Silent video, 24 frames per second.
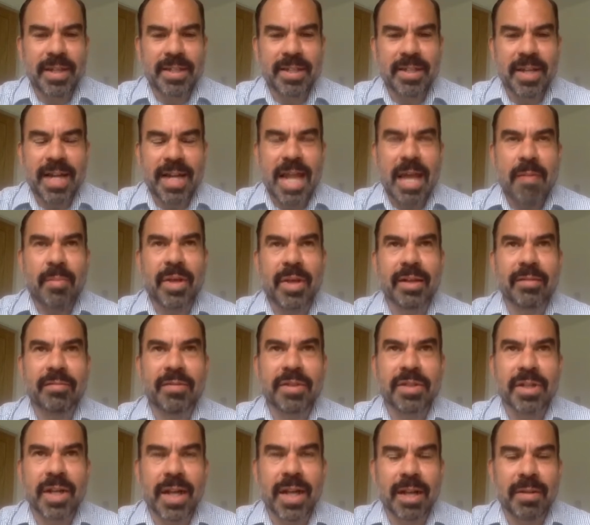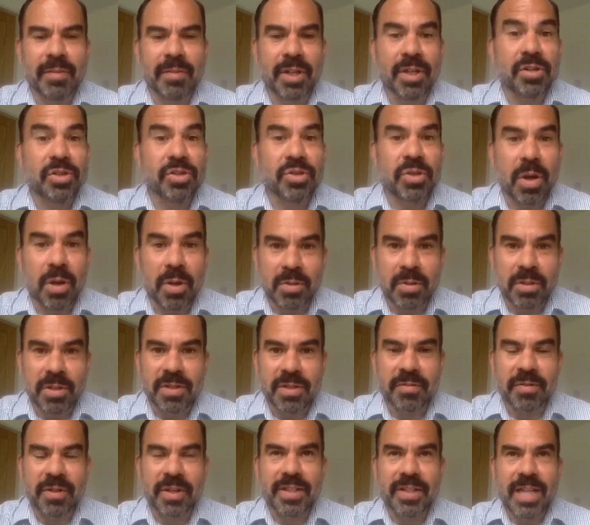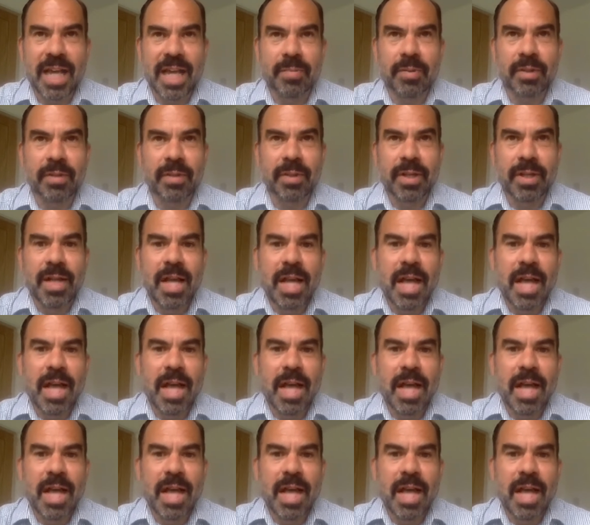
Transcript: dynamic controls, for example,